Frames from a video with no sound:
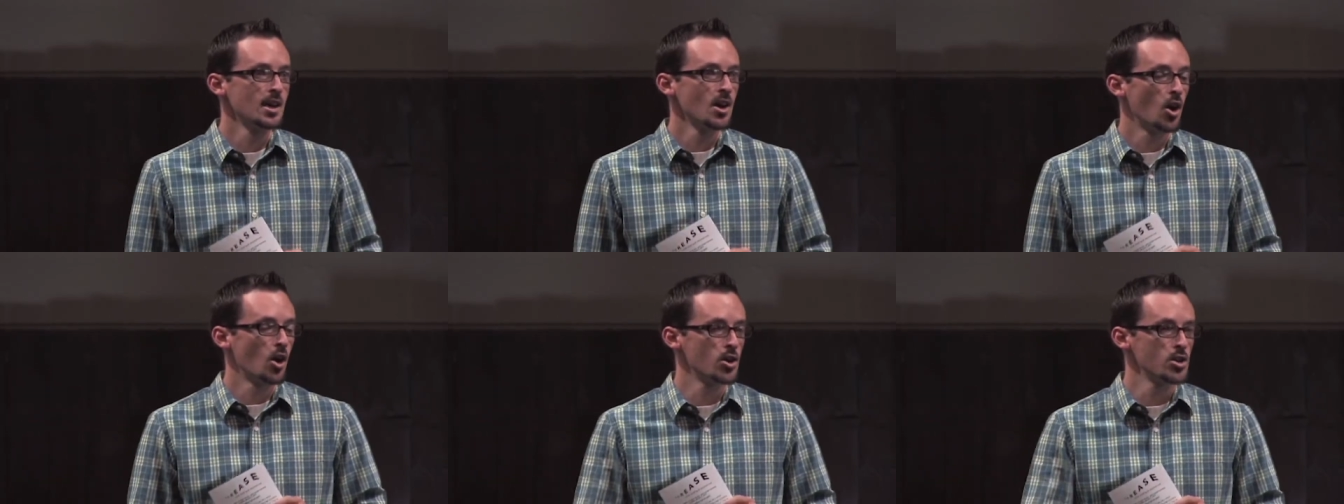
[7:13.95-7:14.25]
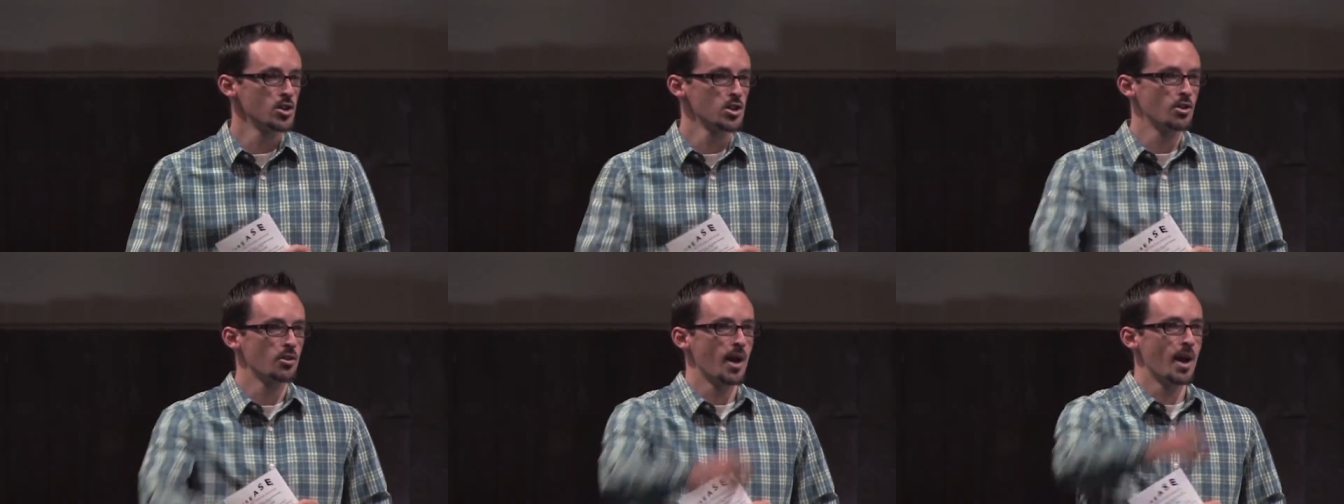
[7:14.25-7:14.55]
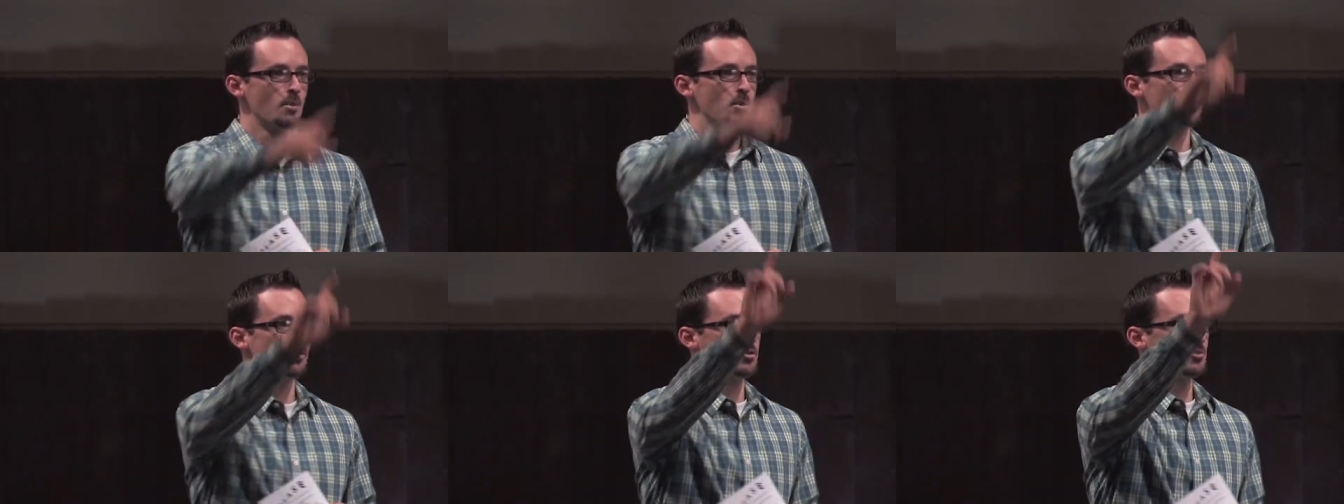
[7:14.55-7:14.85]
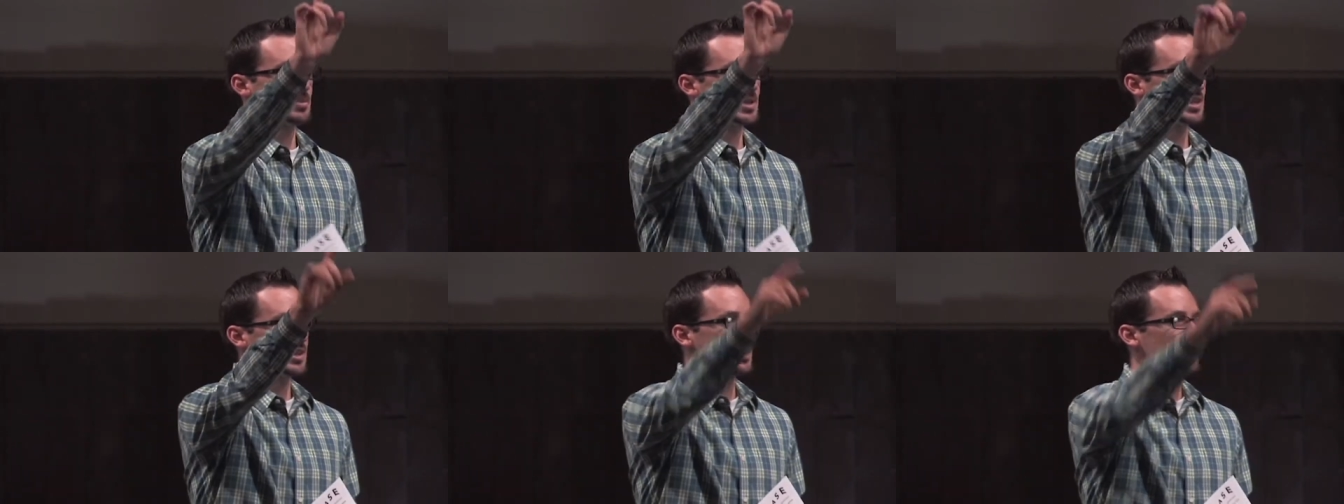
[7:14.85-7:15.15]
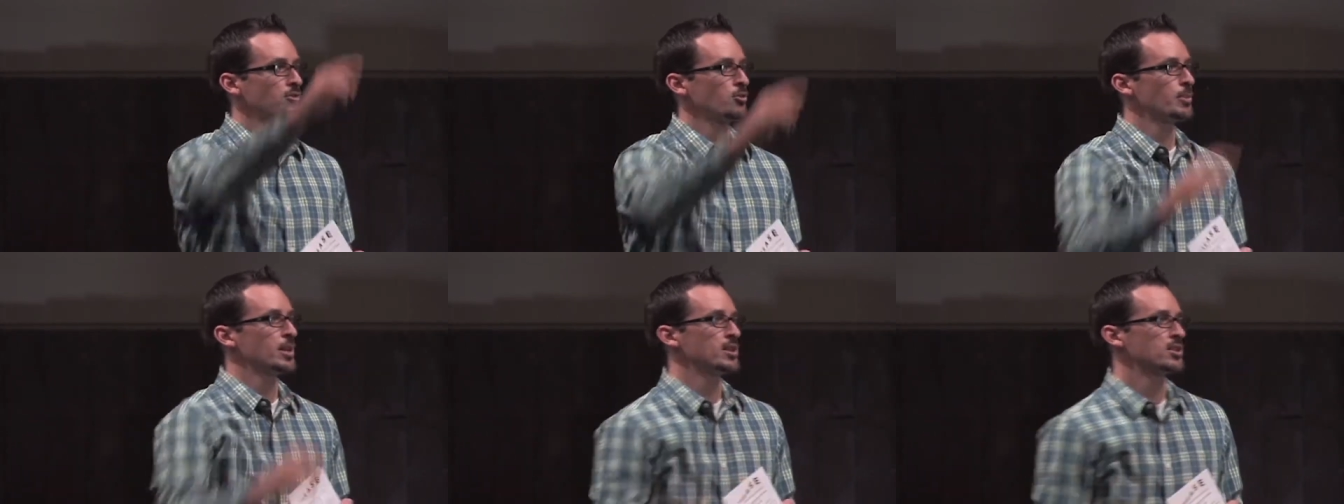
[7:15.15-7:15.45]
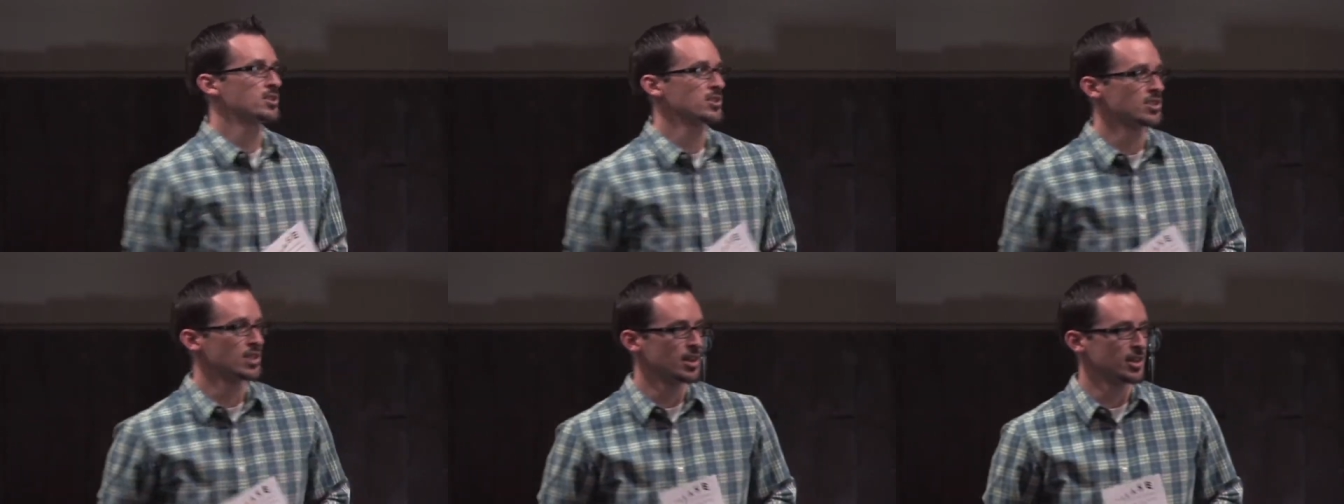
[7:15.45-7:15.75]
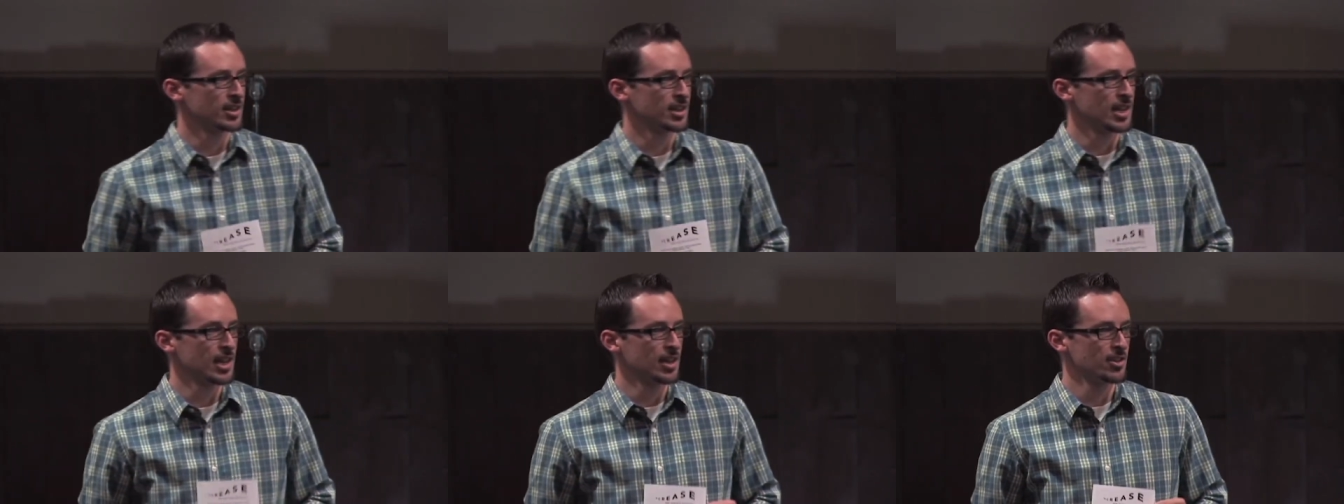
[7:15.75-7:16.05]
or you can grab one from me at the Information Center
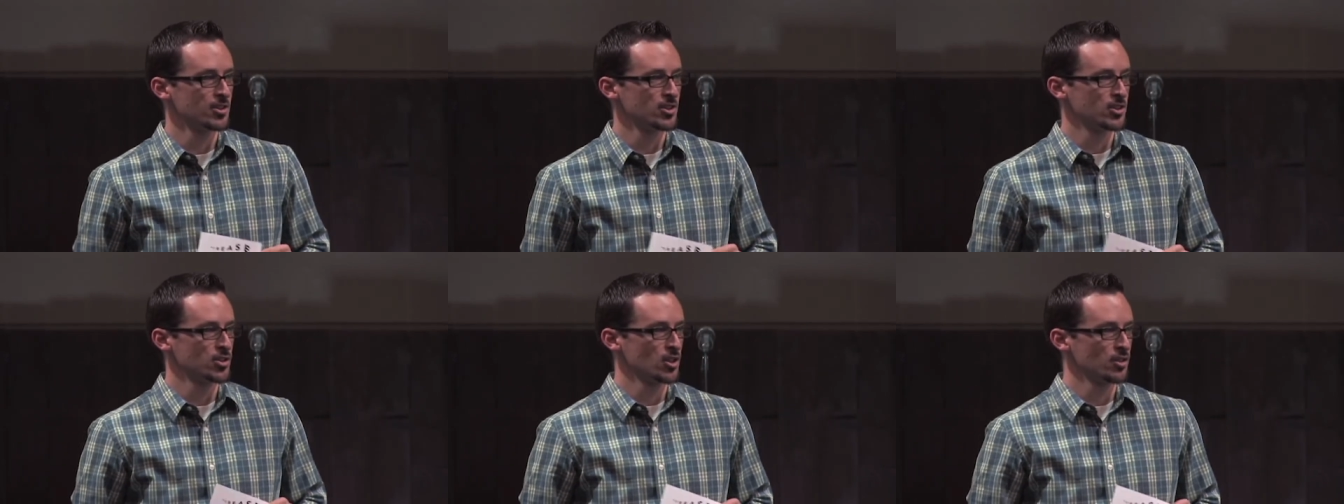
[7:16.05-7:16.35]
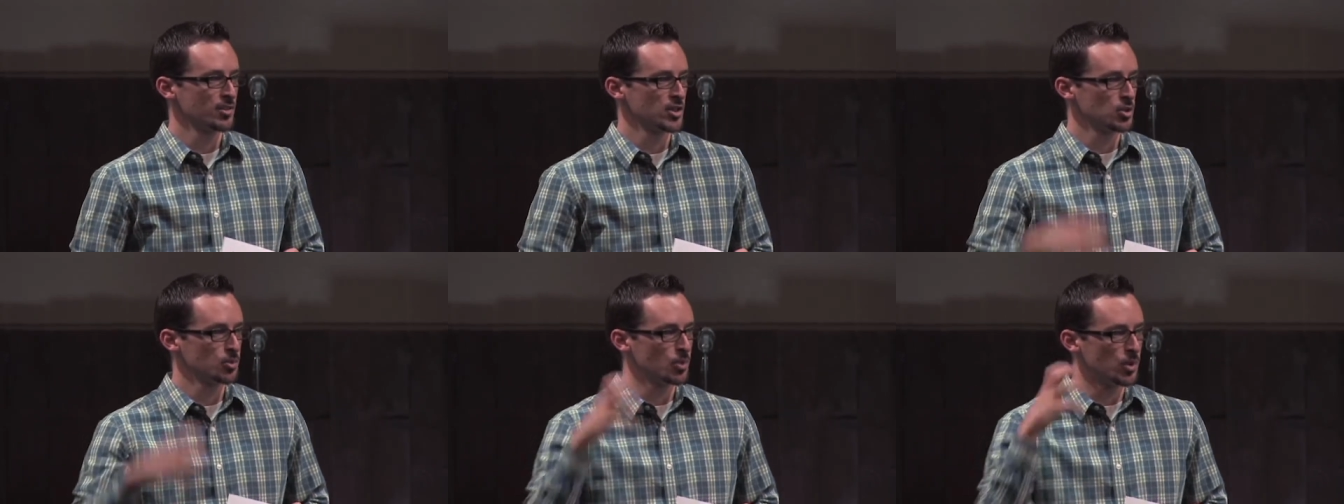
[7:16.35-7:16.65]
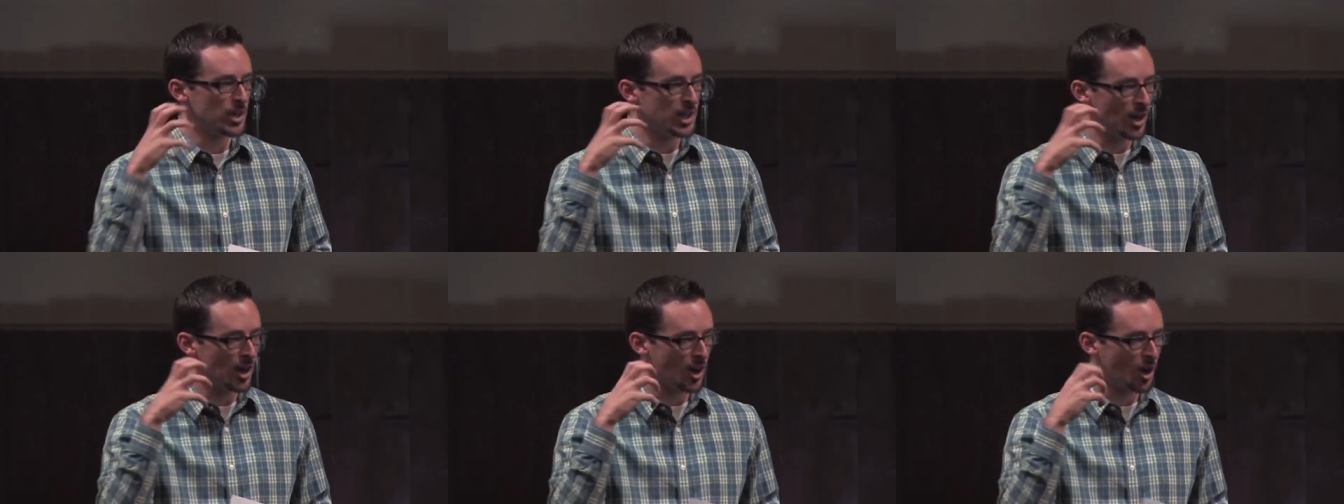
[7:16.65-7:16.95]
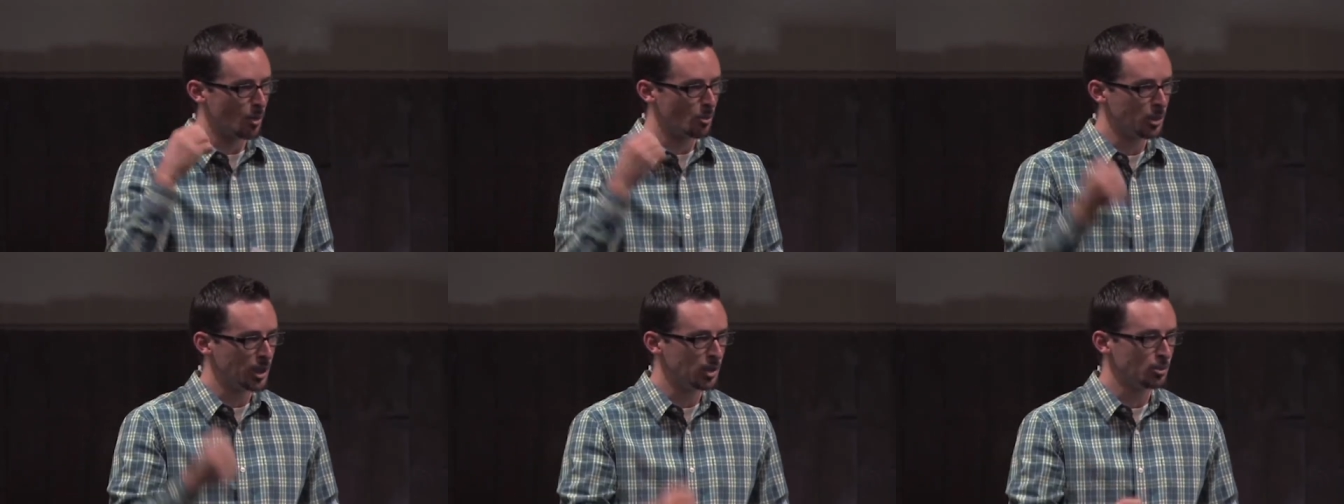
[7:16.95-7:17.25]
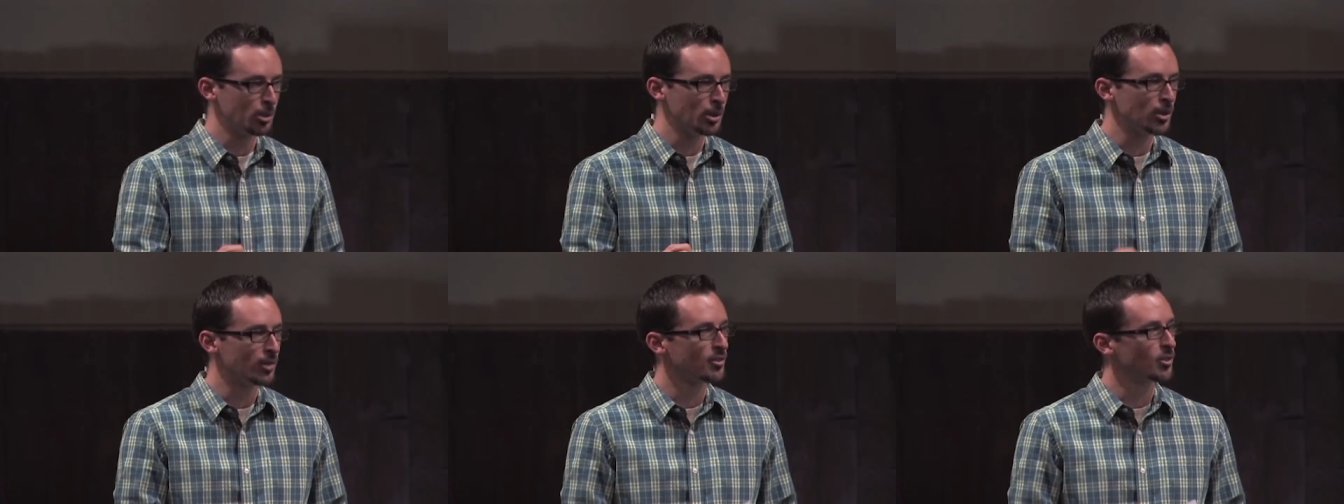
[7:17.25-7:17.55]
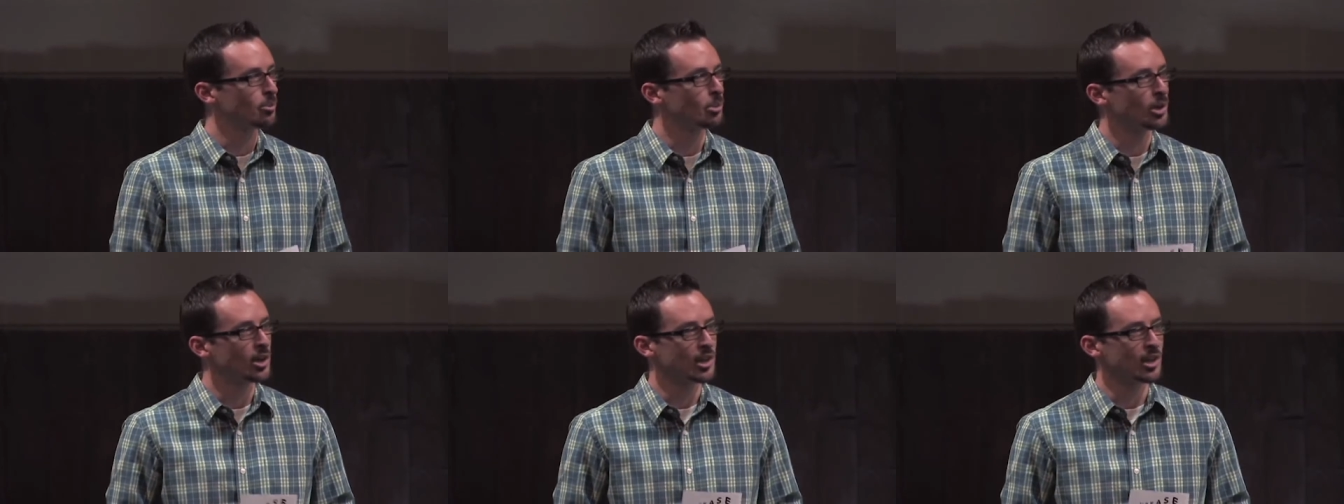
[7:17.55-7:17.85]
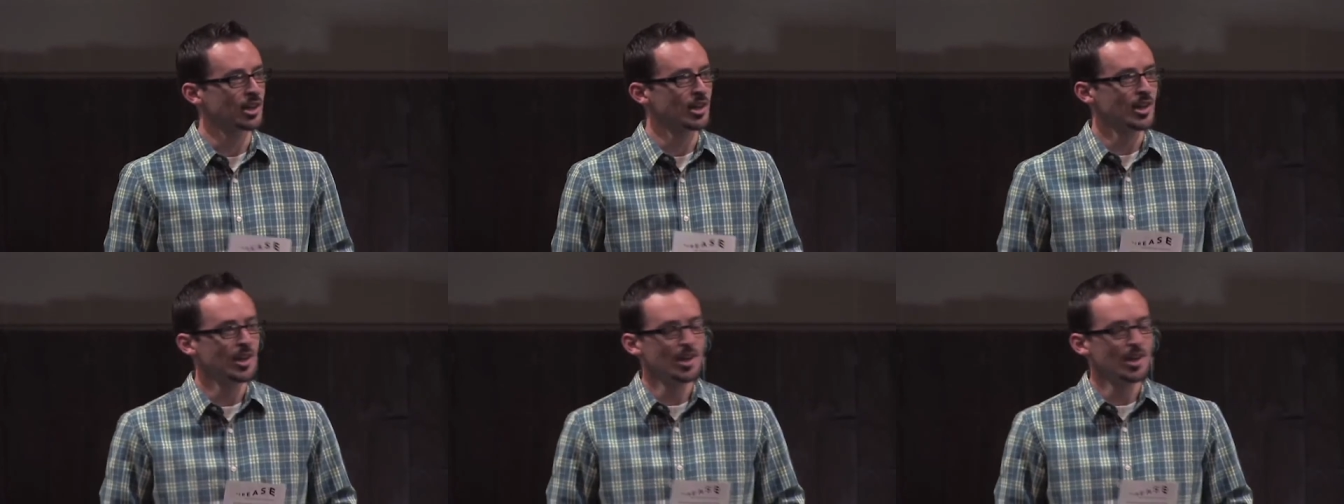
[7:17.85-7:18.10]
at the end of the service. We are a people of the book.